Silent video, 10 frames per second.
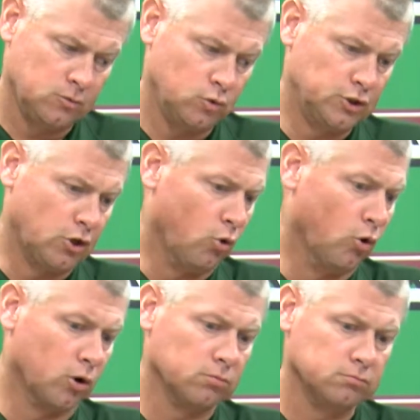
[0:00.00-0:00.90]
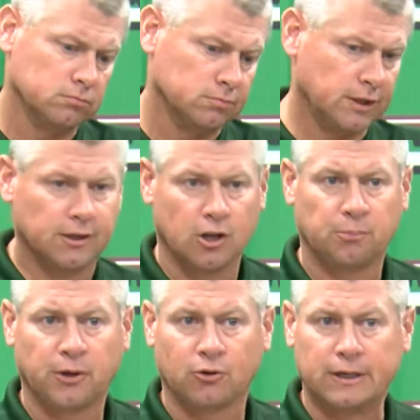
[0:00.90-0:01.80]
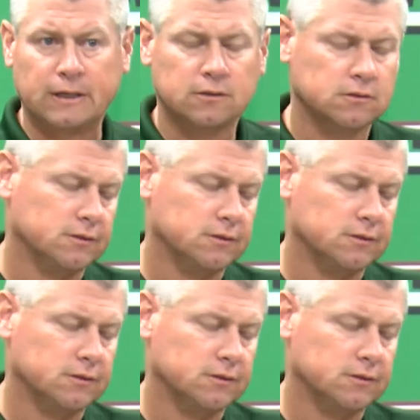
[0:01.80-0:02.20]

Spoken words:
we score, get another penalty.